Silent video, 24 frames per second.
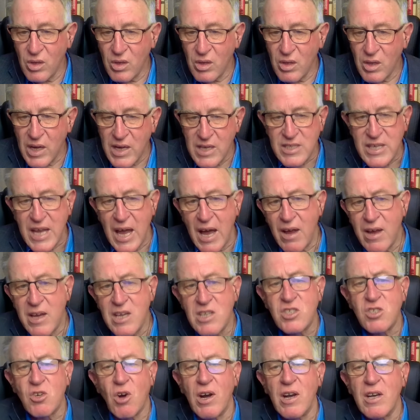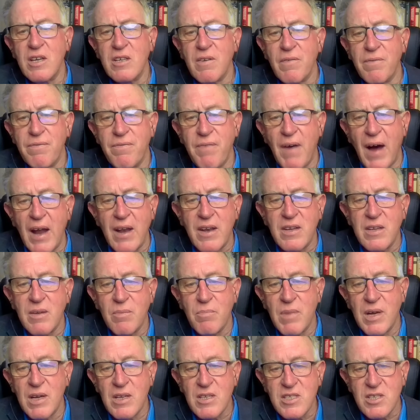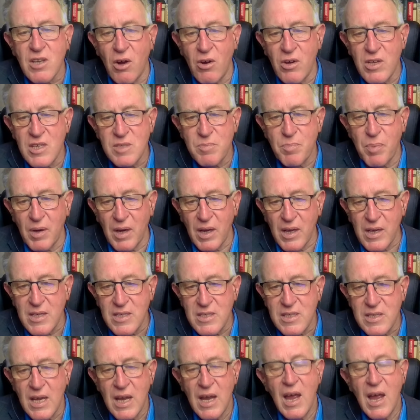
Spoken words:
He's trying to defund Minnesota's police,